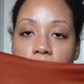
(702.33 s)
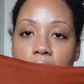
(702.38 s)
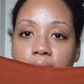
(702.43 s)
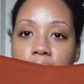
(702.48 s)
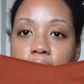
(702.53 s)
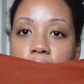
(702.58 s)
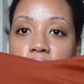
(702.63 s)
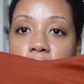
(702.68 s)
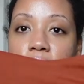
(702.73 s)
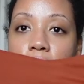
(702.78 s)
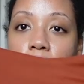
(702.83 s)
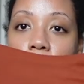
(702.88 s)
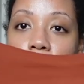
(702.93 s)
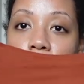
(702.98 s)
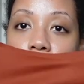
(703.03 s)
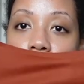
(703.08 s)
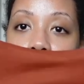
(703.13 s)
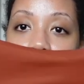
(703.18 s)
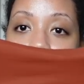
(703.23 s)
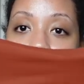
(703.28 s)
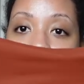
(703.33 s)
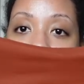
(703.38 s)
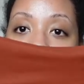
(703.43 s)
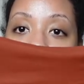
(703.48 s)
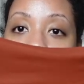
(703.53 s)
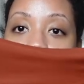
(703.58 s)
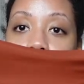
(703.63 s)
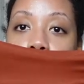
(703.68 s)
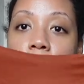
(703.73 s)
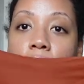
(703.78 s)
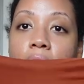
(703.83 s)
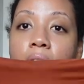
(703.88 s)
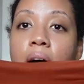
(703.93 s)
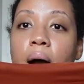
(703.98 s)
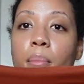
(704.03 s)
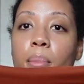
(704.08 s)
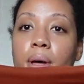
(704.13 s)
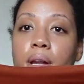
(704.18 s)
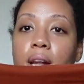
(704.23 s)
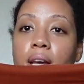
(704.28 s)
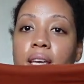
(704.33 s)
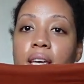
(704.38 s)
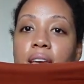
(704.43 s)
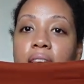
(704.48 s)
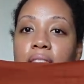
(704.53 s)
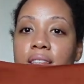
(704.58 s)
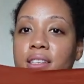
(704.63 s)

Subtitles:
like see all the coverage. But again,